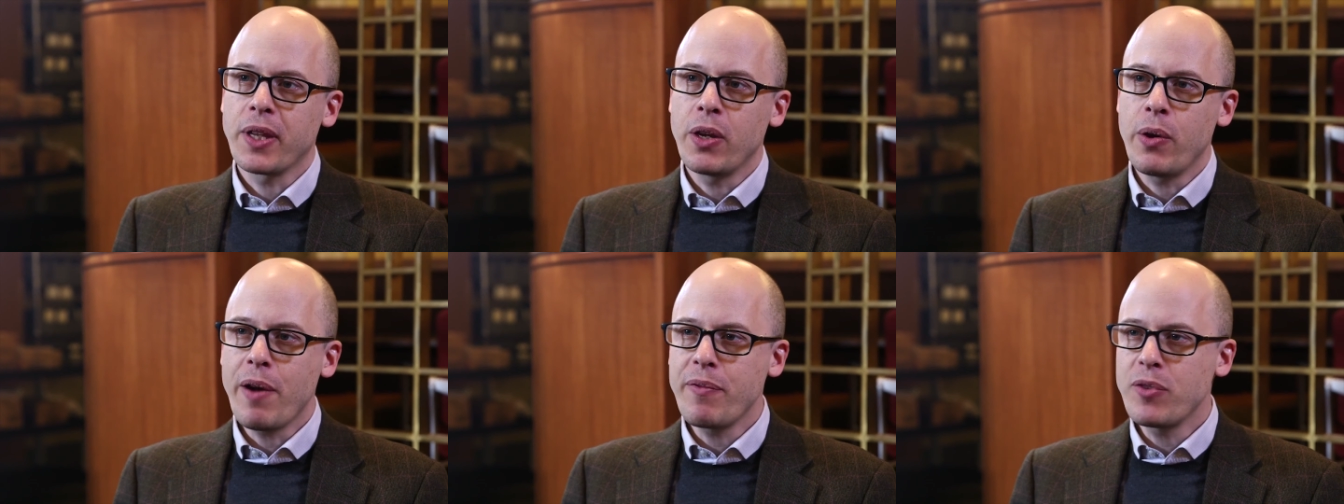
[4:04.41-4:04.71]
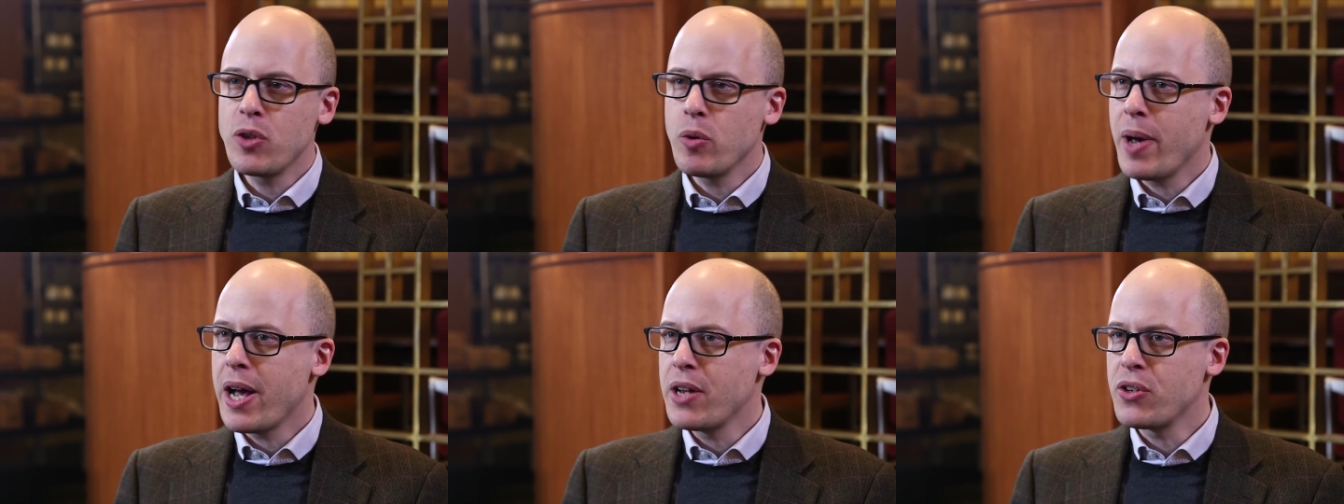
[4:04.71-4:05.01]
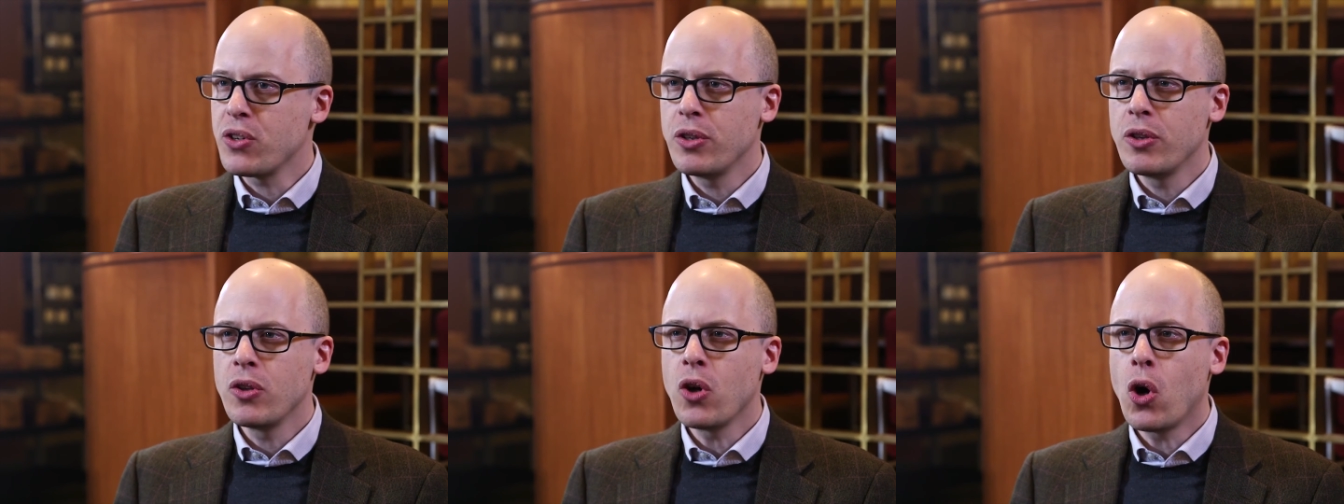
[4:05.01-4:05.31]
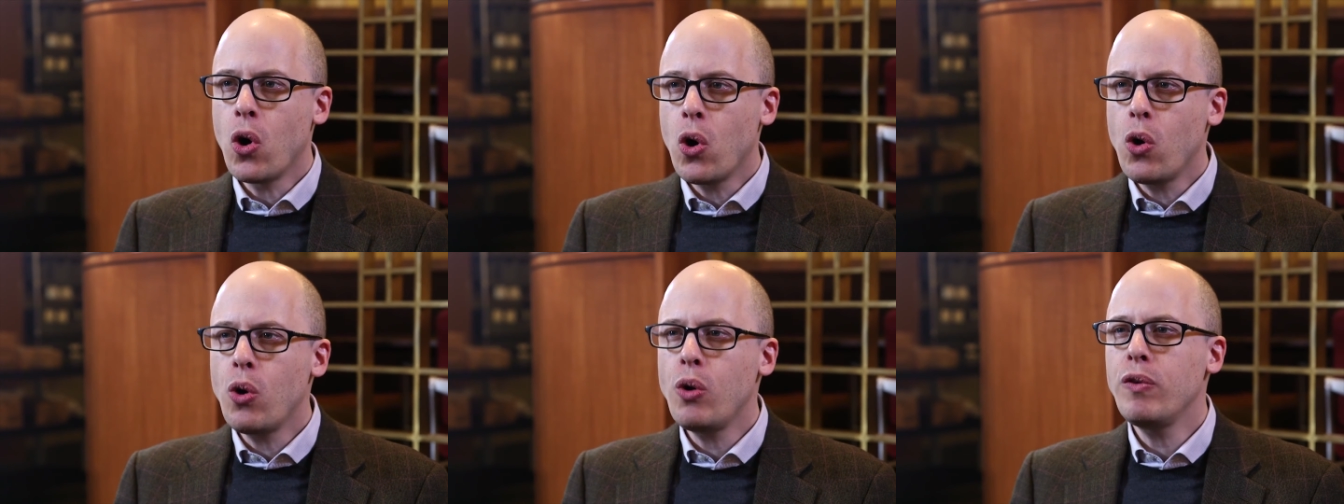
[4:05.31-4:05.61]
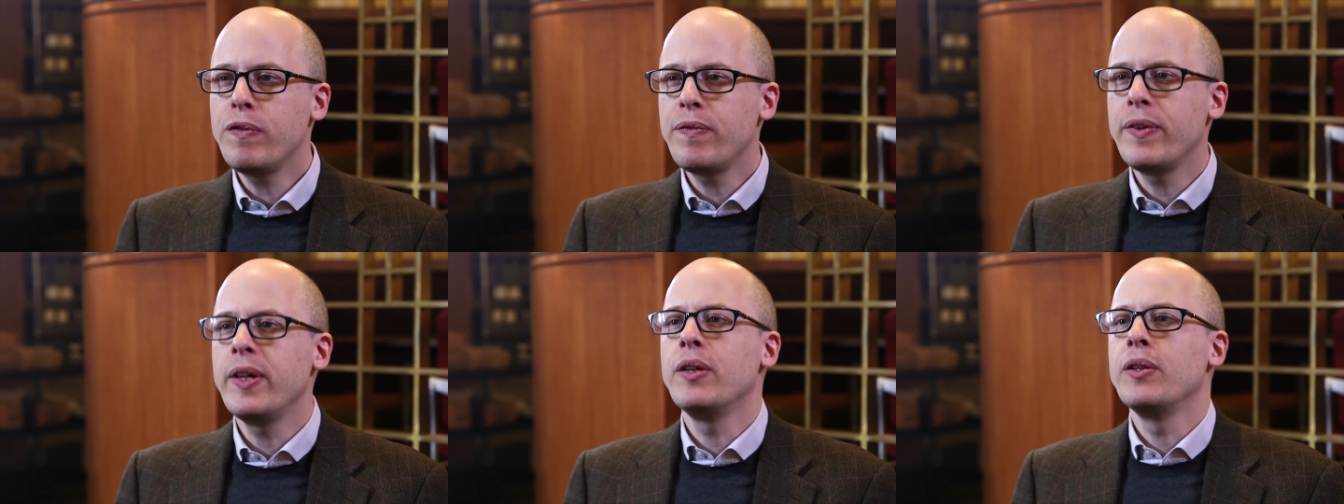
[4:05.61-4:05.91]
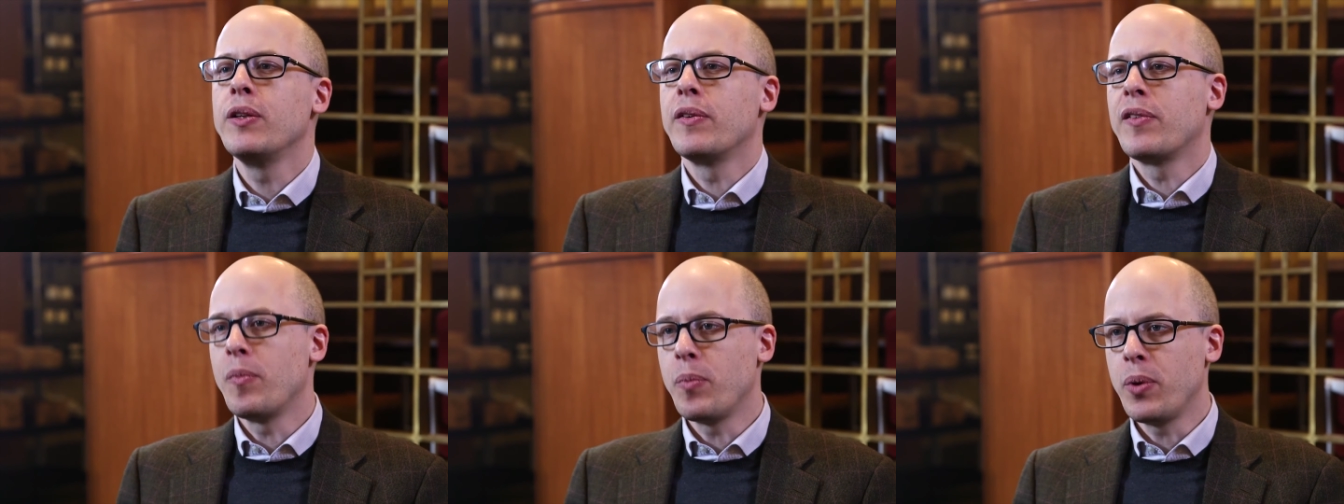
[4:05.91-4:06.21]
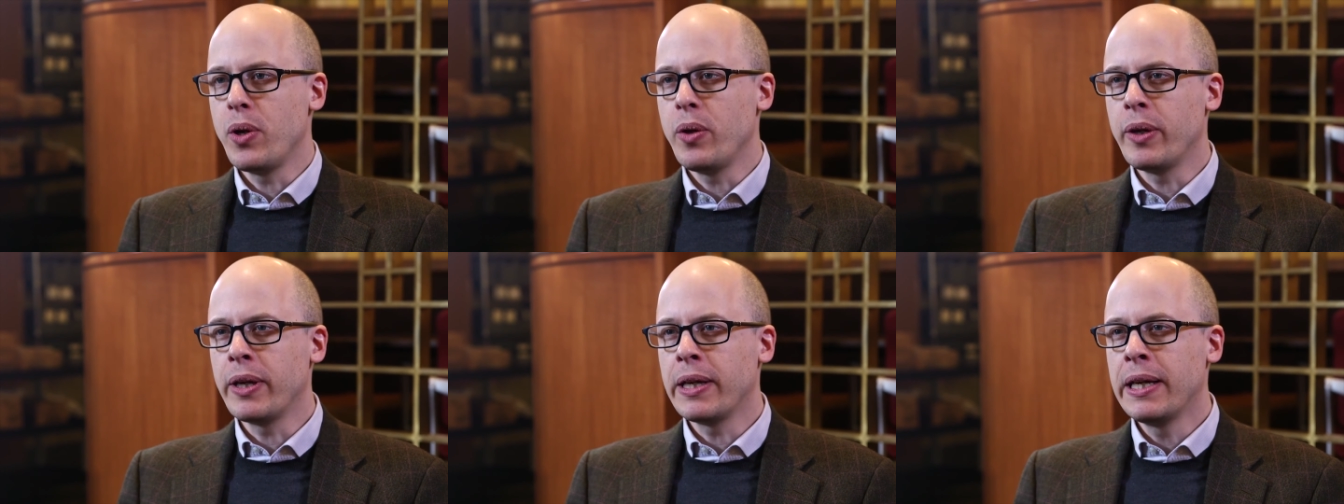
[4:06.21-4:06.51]
You have to imagine the whole field of
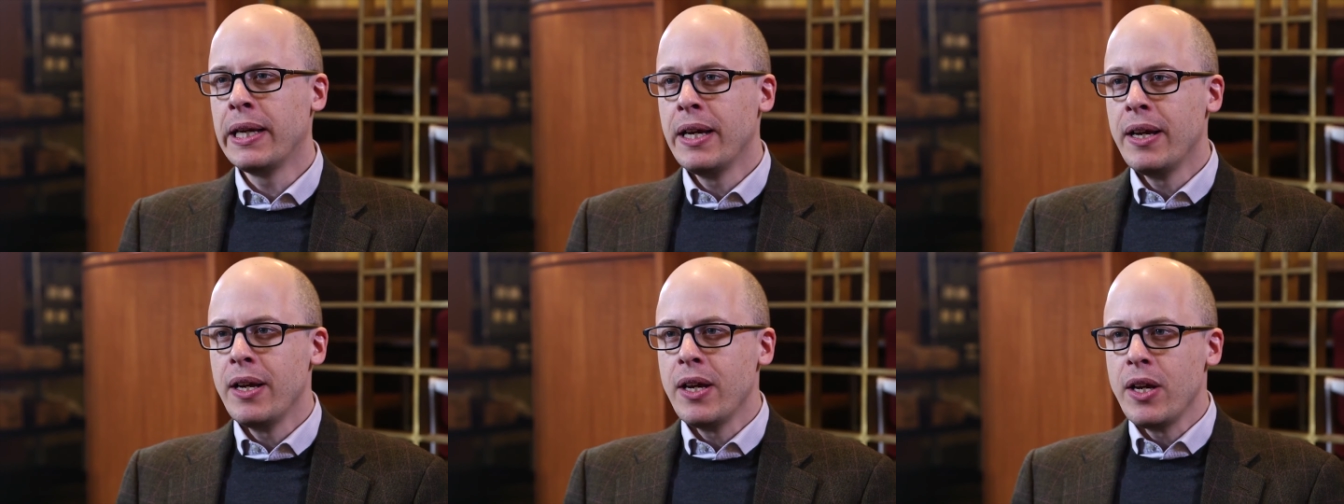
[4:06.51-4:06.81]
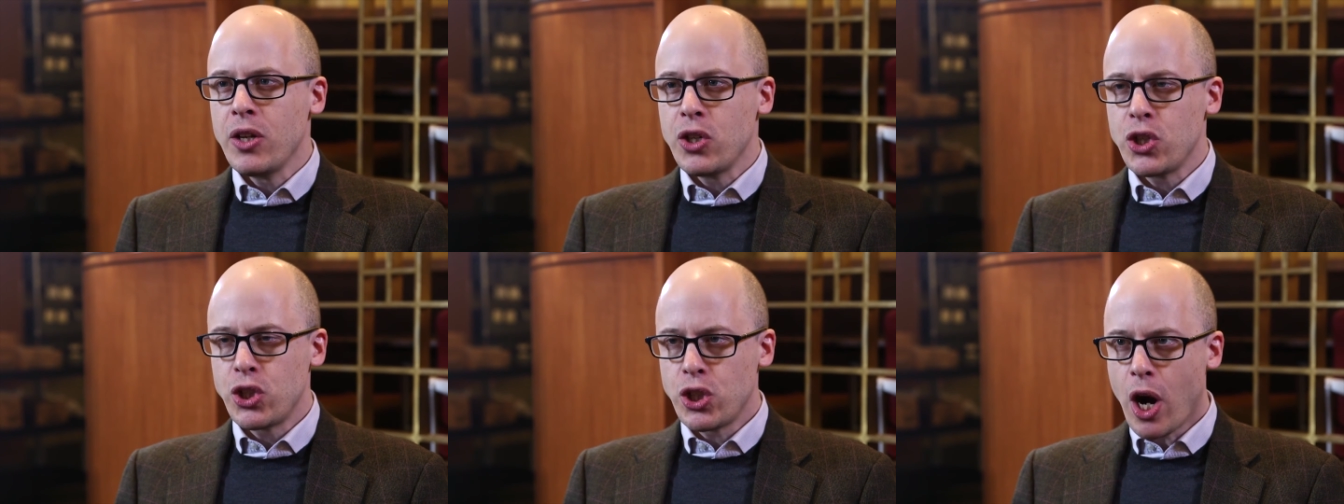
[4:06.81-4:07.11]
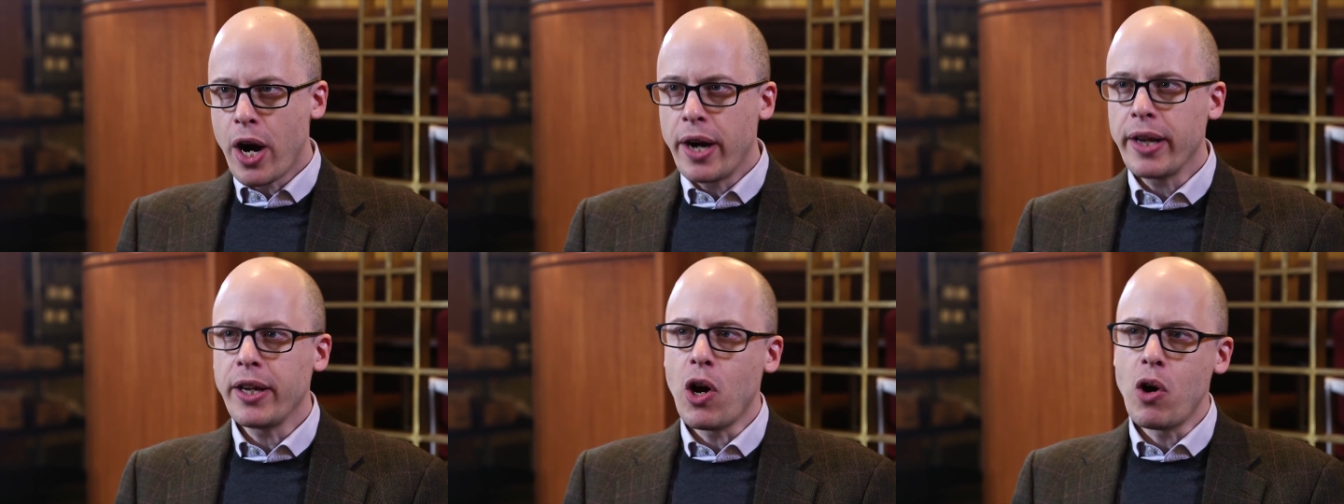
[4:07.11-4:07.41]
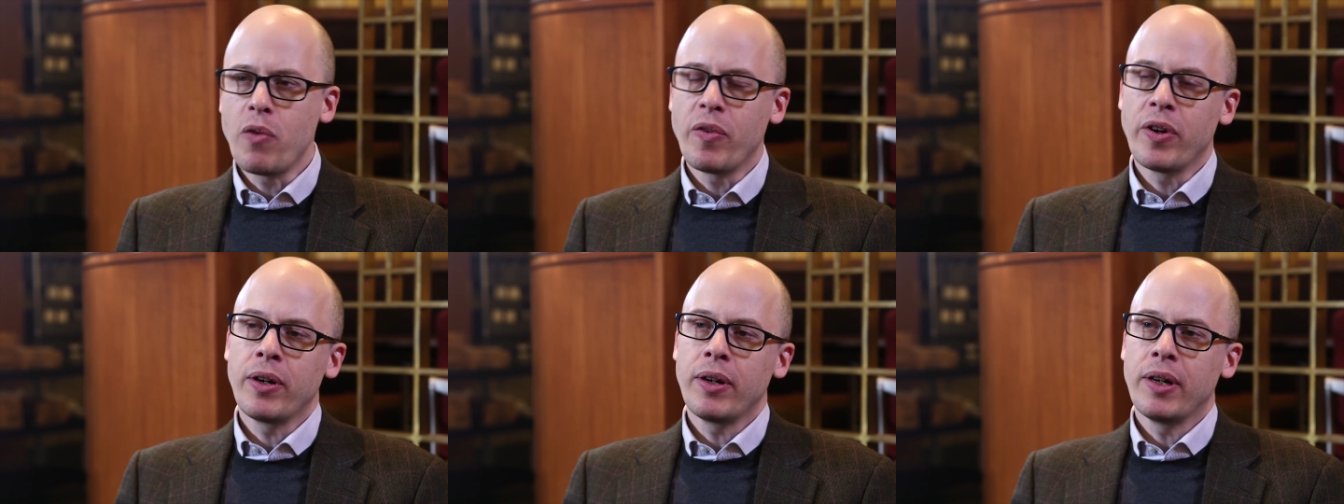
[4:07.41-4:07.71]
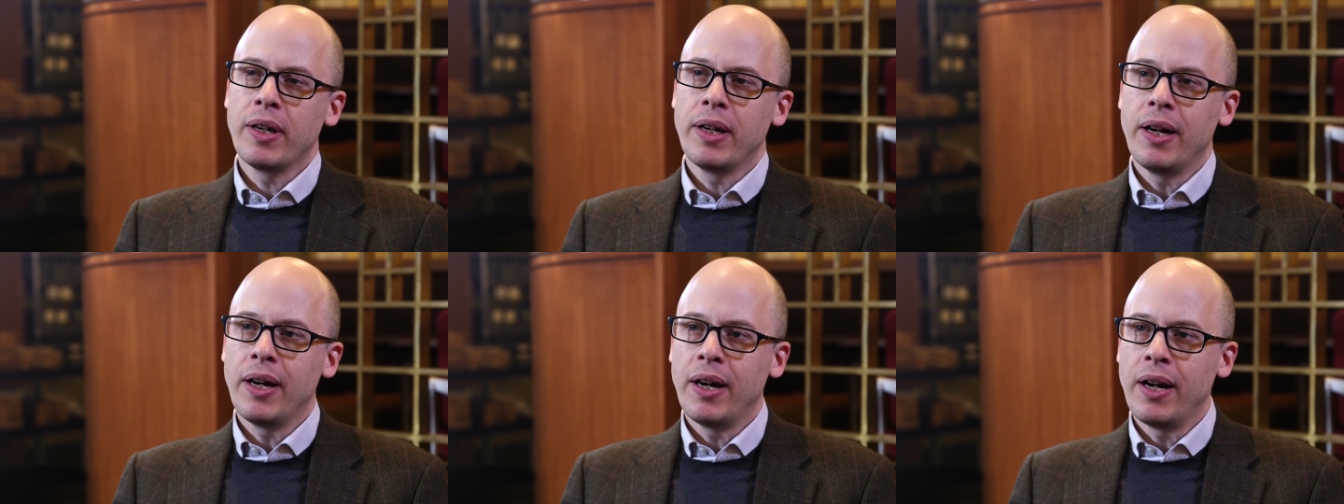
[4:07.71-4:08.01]
computing starting over,